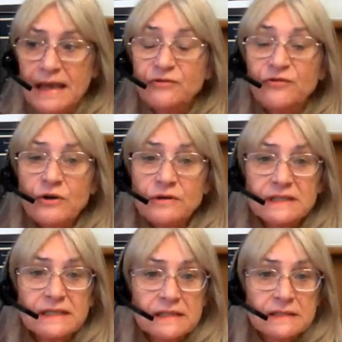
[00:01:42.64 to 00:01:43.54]
It
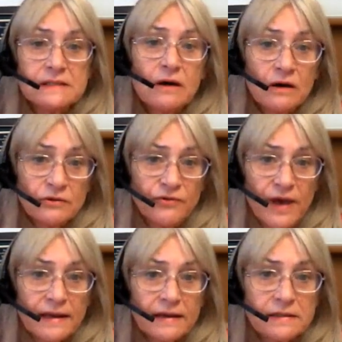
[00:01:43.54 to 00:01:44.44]
focuses on
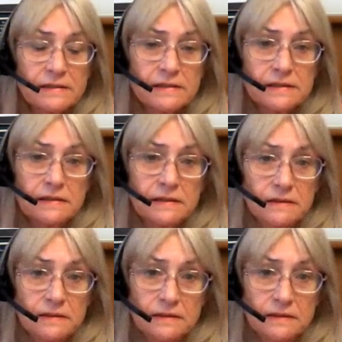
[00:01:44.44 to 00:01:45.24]
fairness.